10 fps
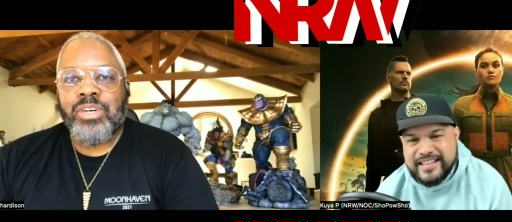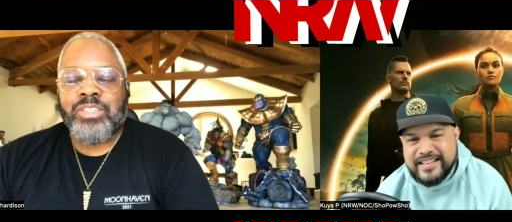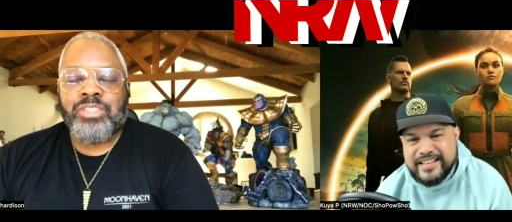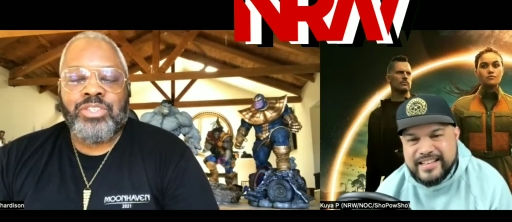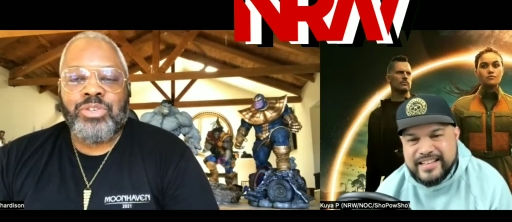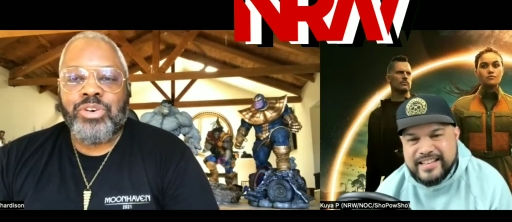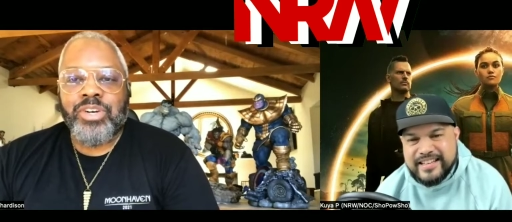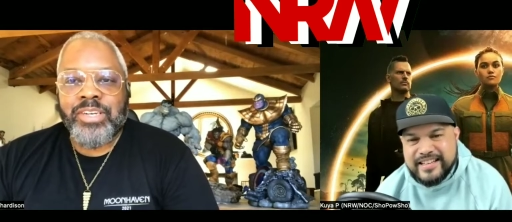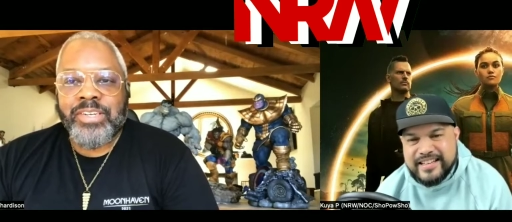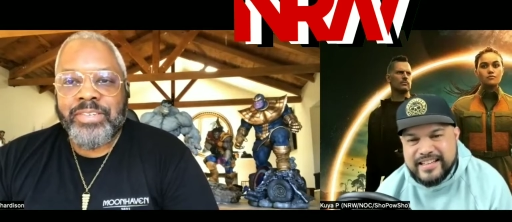Speaker 1: a
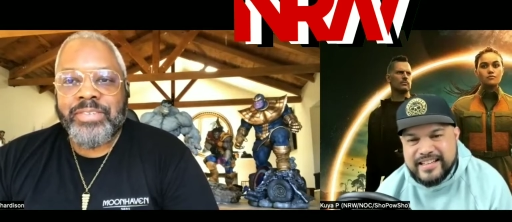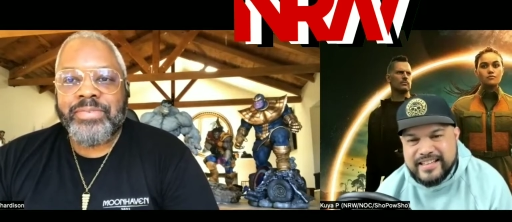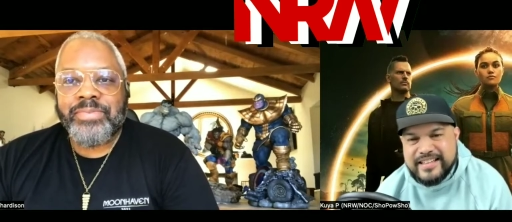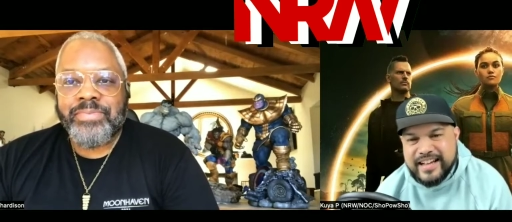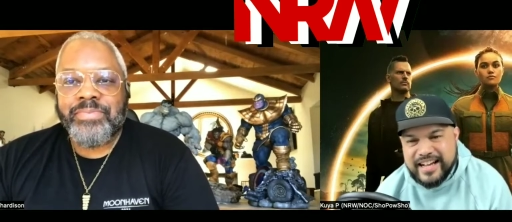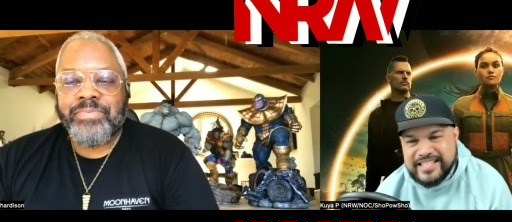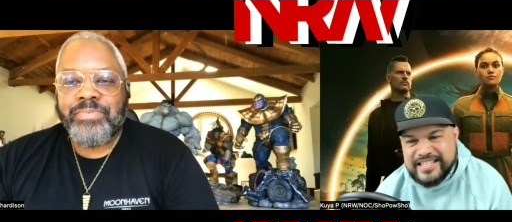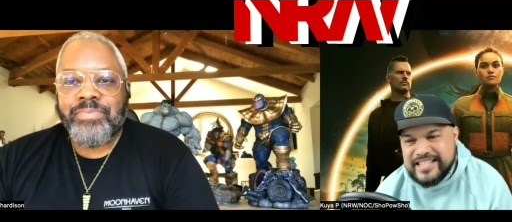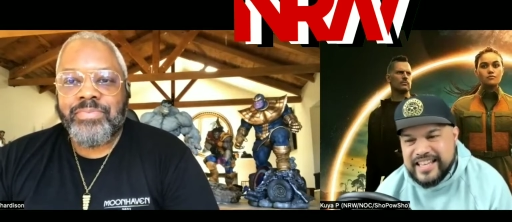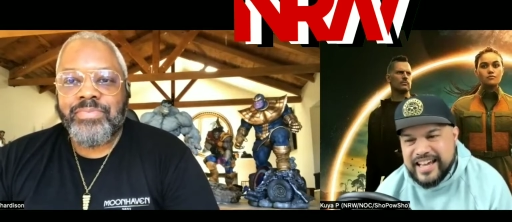joy.
Speaker 2: I
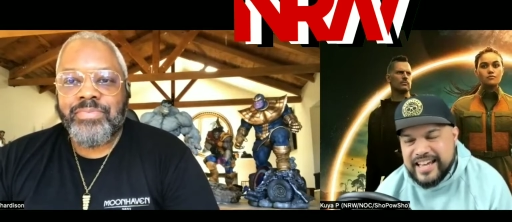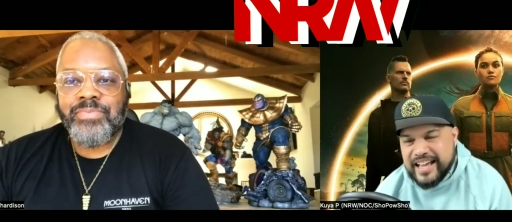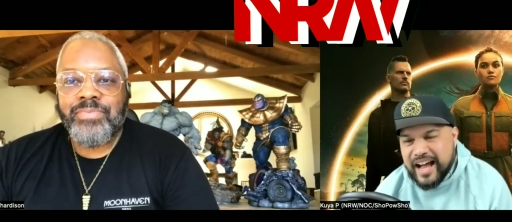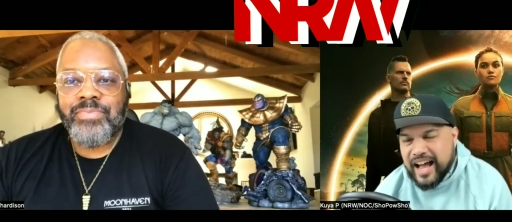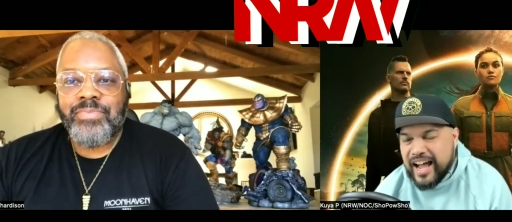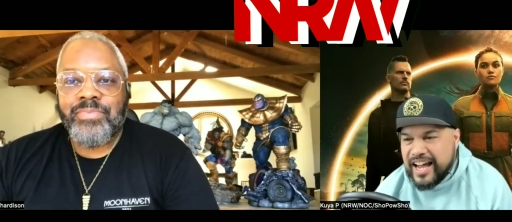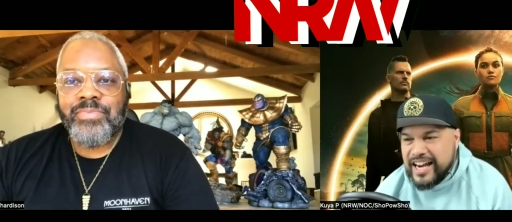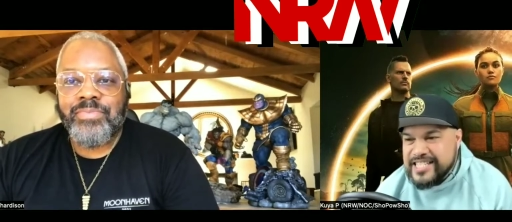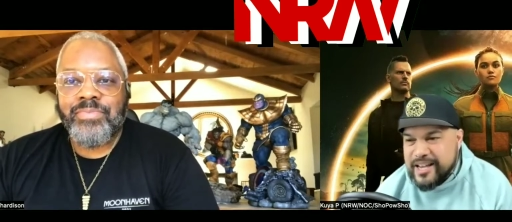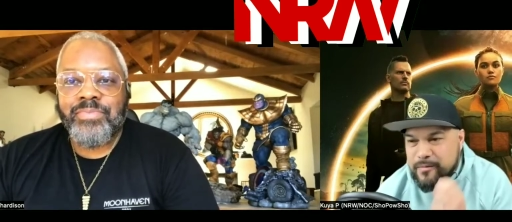dig that. I, I
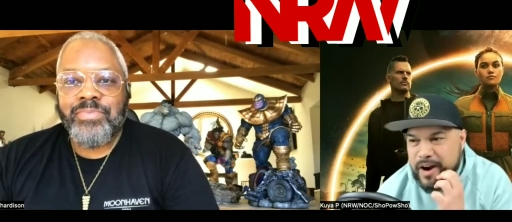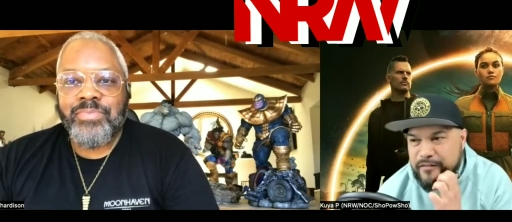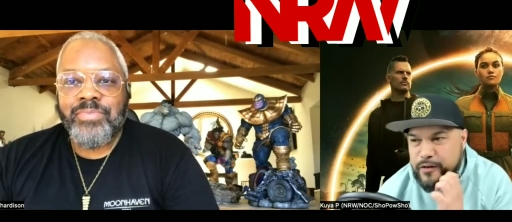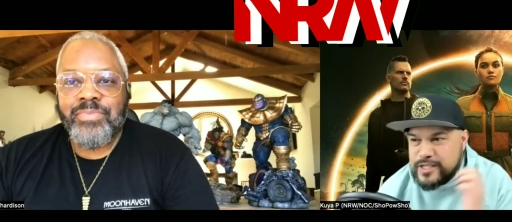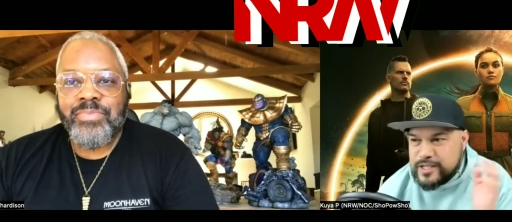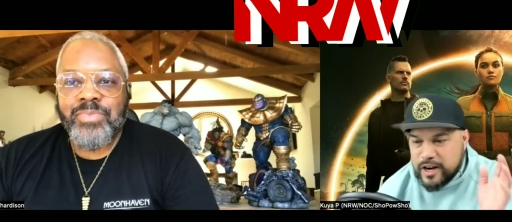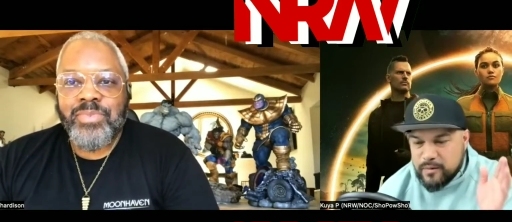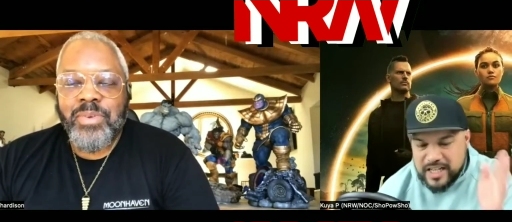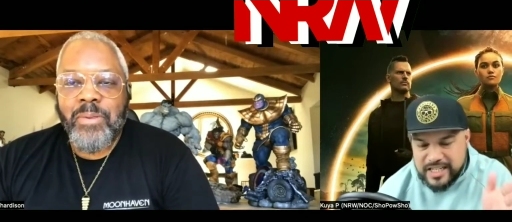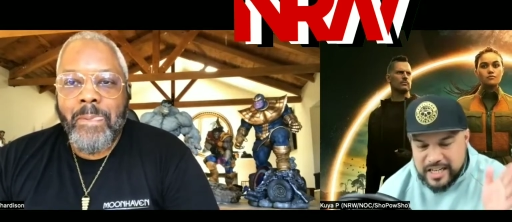gotta say, when I first started
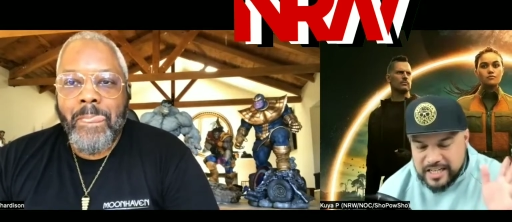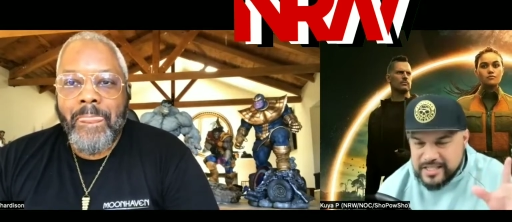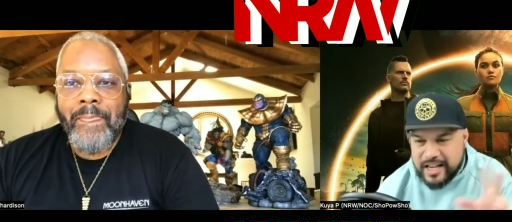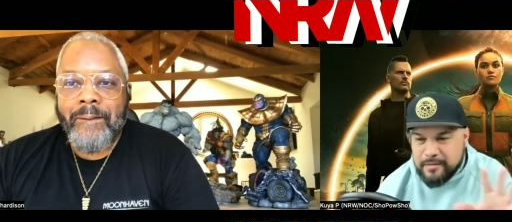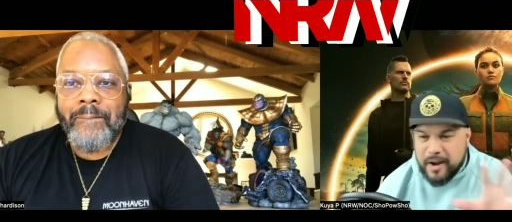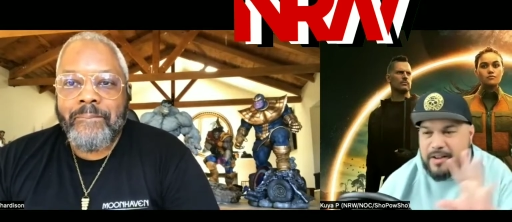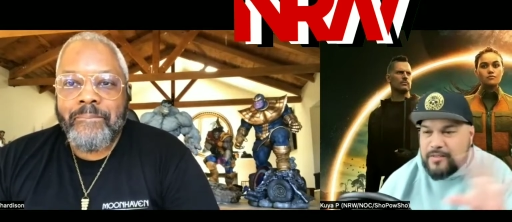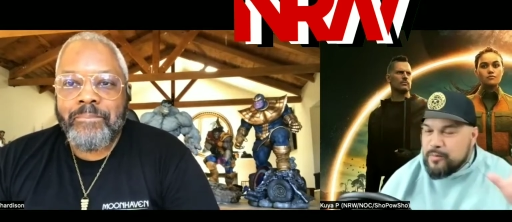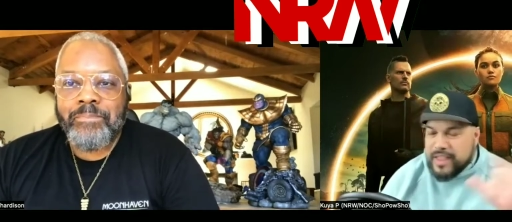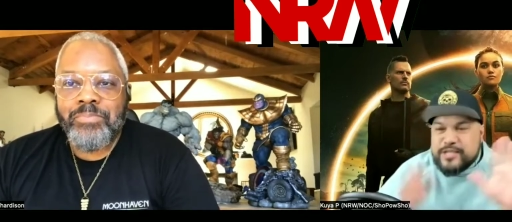watching it, because I don't
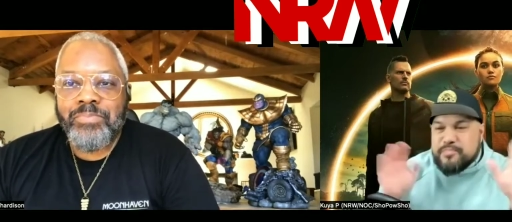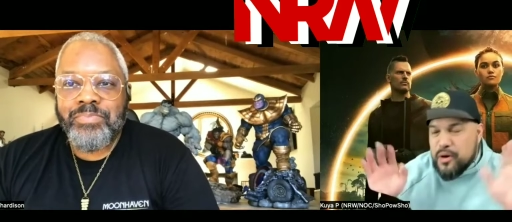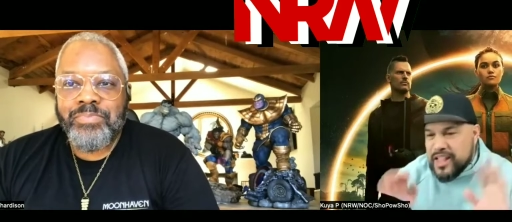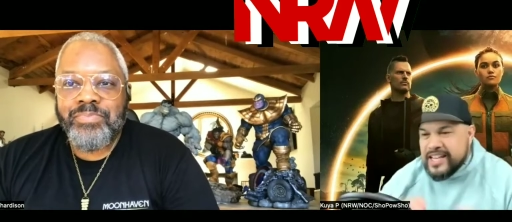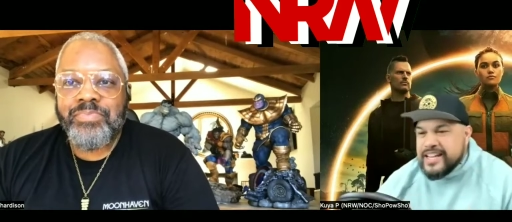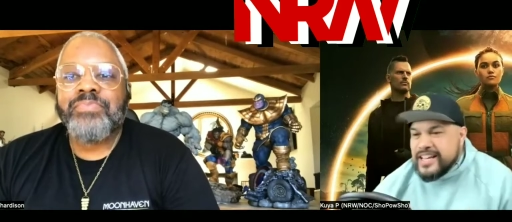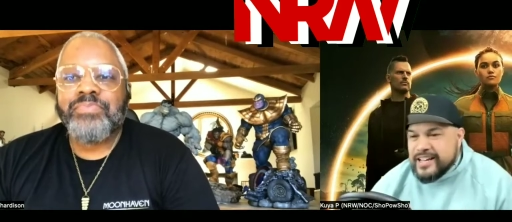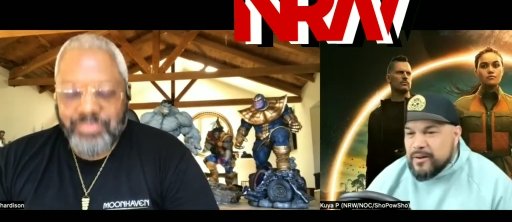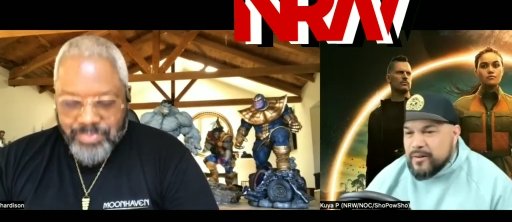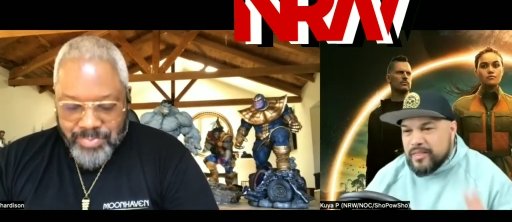know, without spoiling,
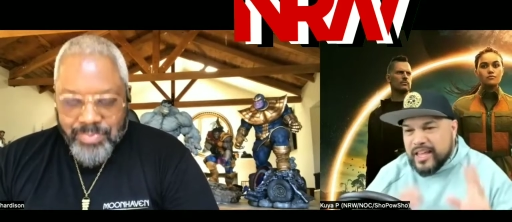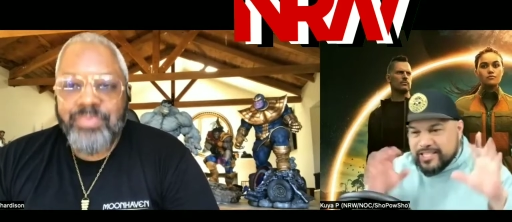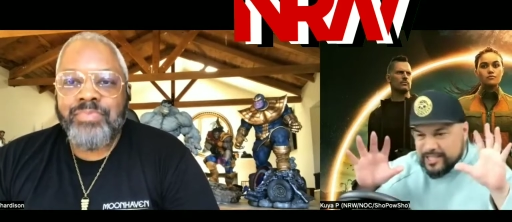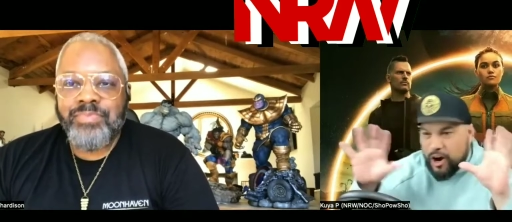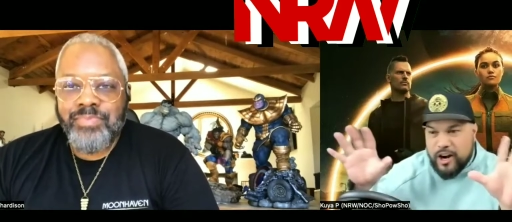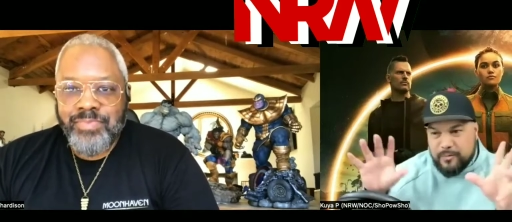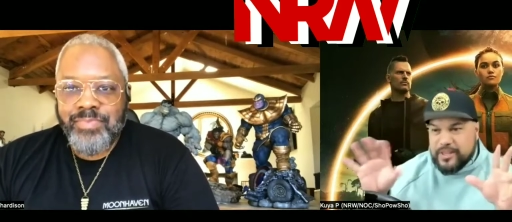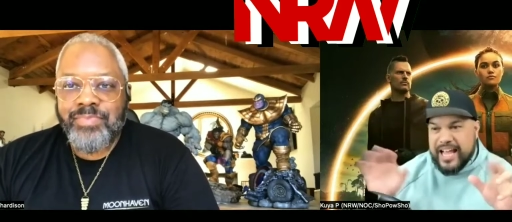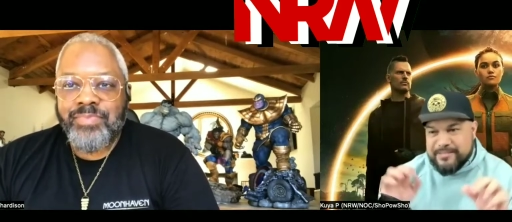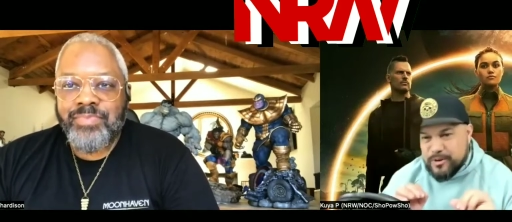it started
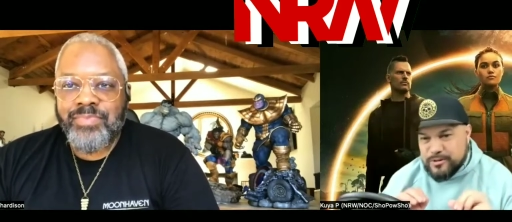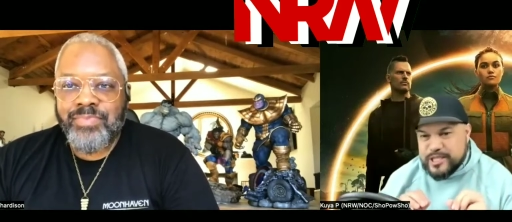with that moon